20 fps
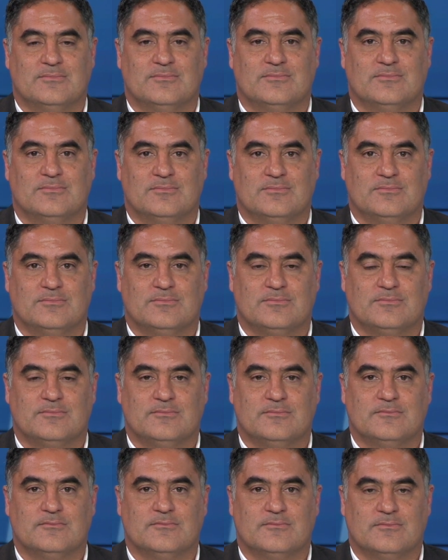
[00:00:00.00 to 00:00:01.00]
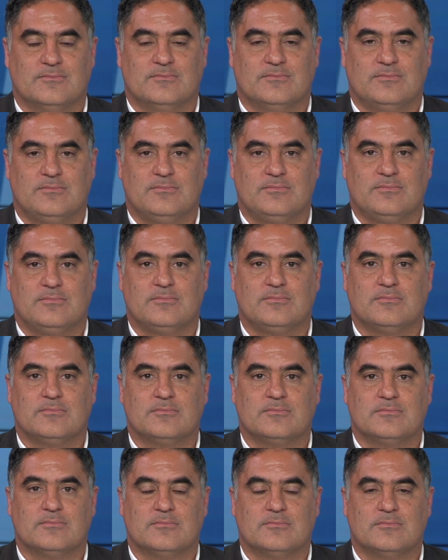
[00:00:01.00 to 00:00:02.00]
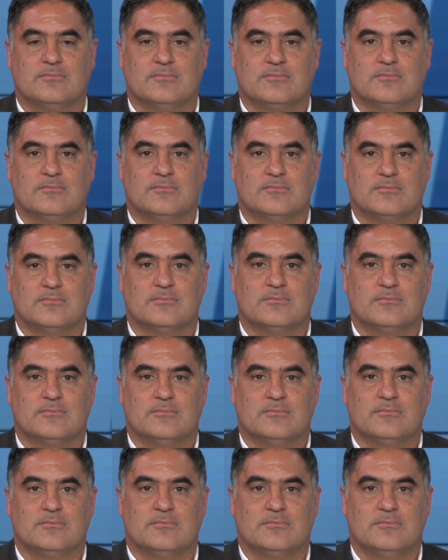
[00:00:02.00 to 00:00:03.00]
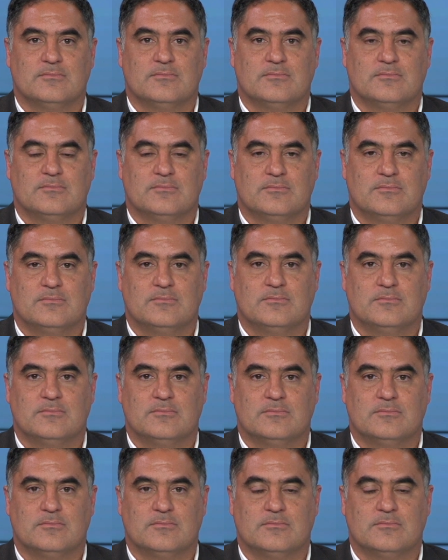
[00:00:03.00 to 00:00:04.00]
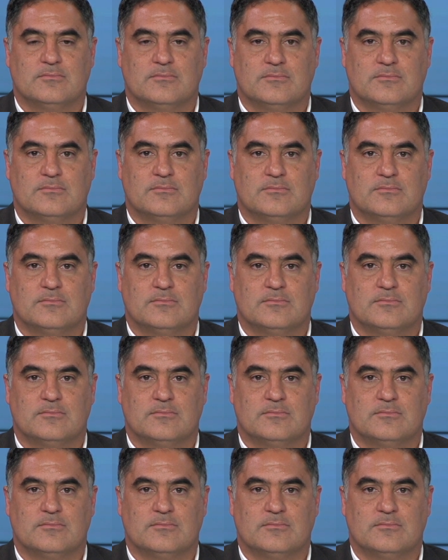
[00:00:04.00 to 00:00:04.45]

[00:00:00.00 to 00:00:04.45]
[no speech]